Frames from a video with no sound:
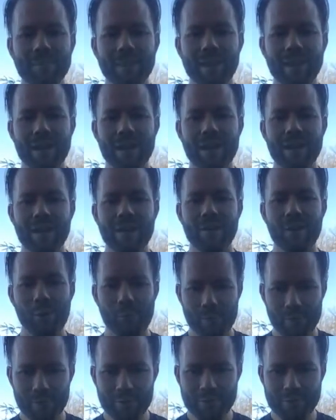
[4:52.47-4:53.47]
I
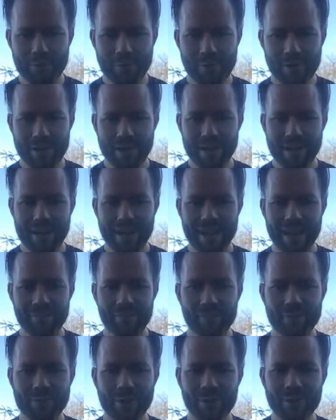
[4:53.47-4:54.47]
hope you enjoyed, and
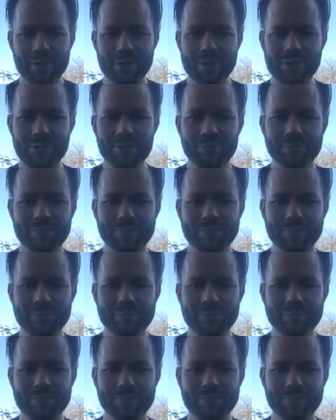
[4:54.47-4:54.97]
we'll talk to you soon.